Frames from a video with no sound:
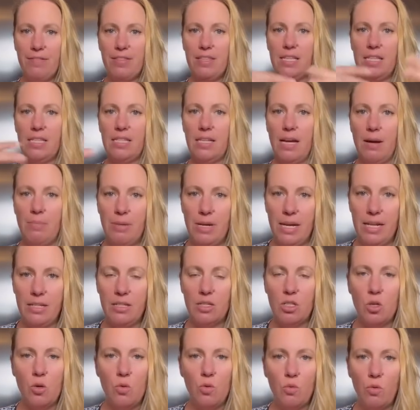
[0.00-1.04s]
the summit.
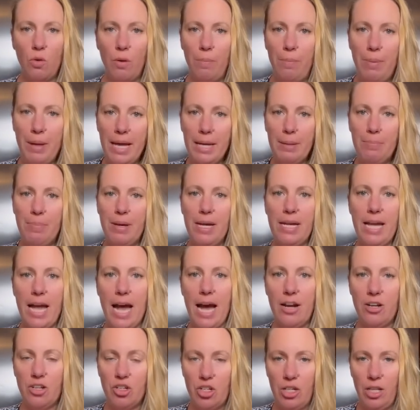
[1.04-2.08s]
So a big, big
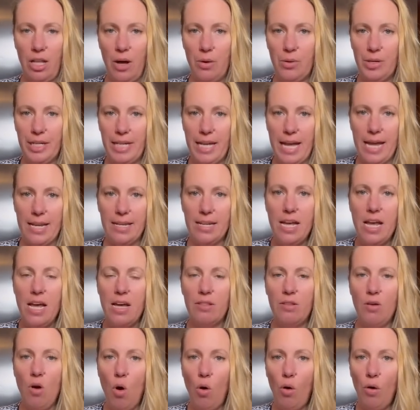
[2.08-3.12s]
ash cloud again.
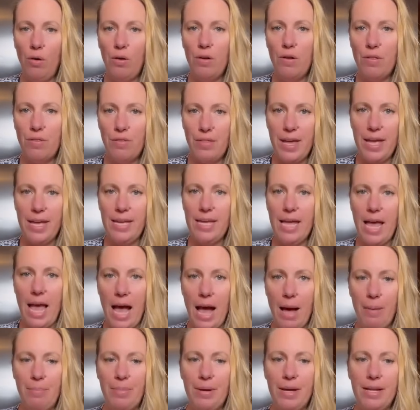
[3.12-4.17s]
The whole thing
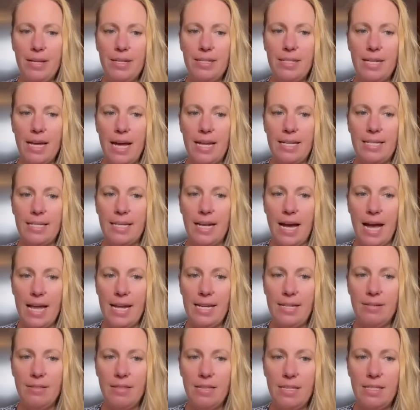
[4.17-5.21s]
happened at
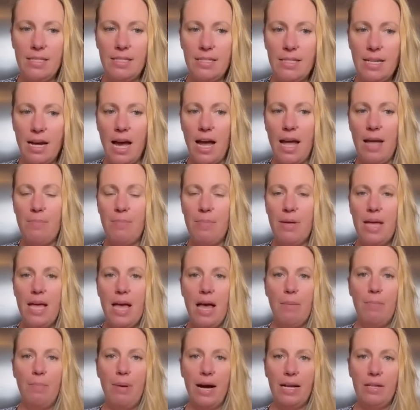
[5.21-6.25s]
night this time,
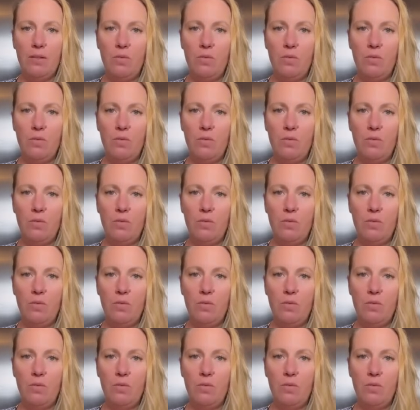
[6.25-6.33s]
but